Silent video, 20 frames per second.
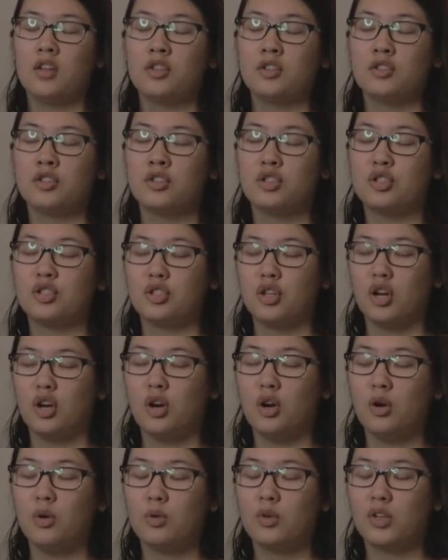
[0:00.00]

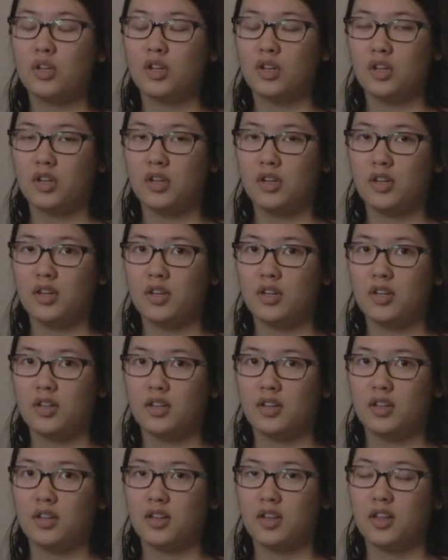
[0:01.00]
so good,
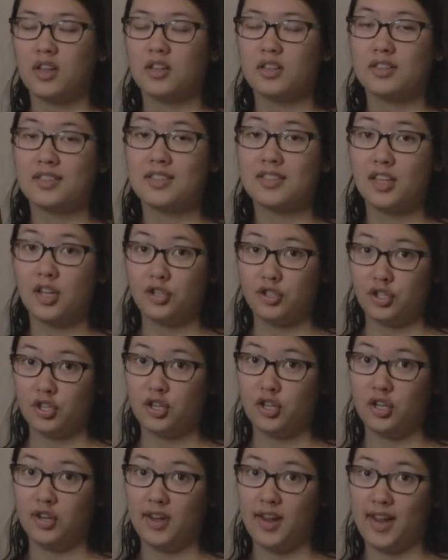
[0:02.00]
such a
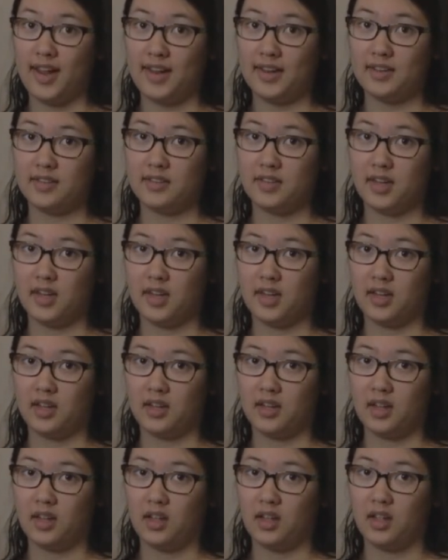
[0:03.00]
good ending.